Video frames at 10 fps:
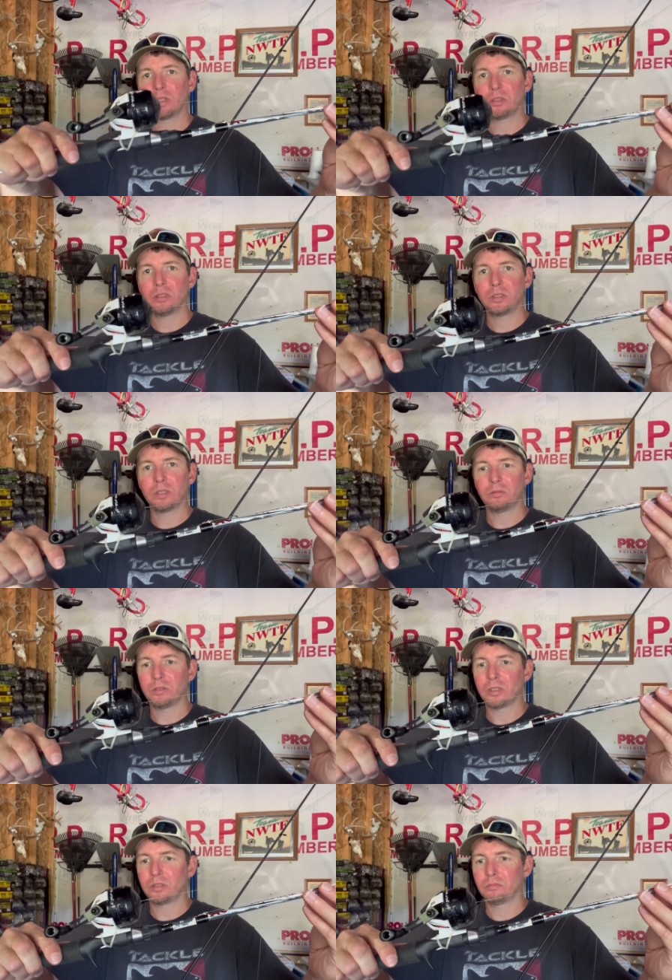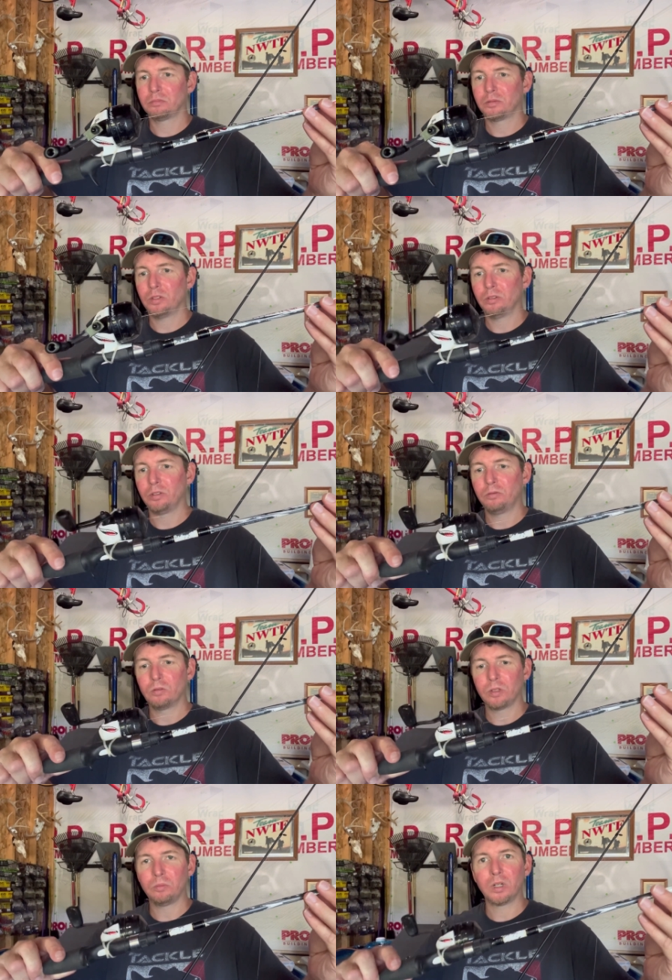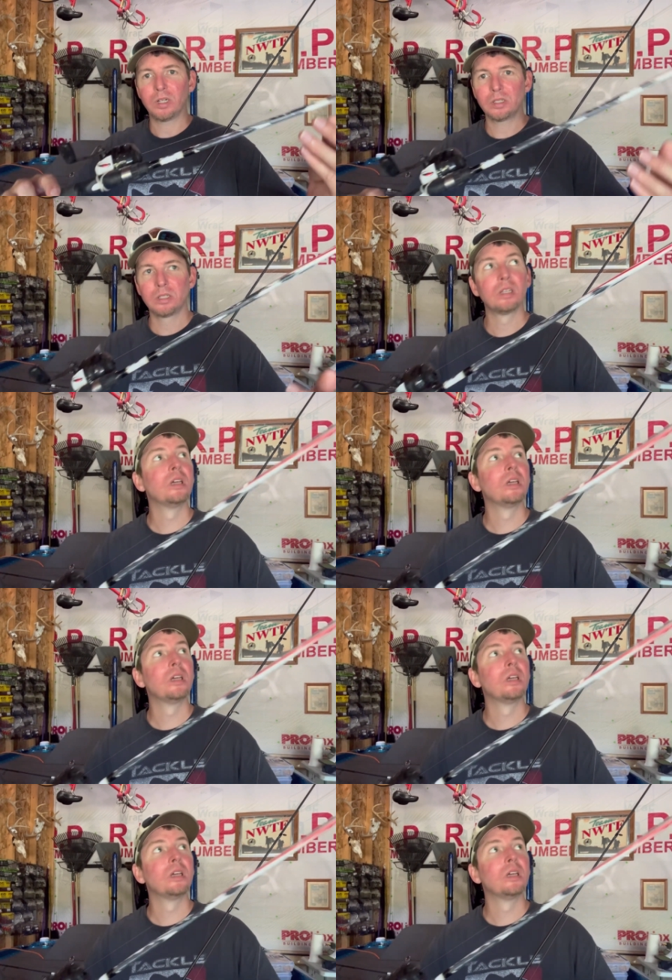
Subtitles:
this up for like 30-40 bucks.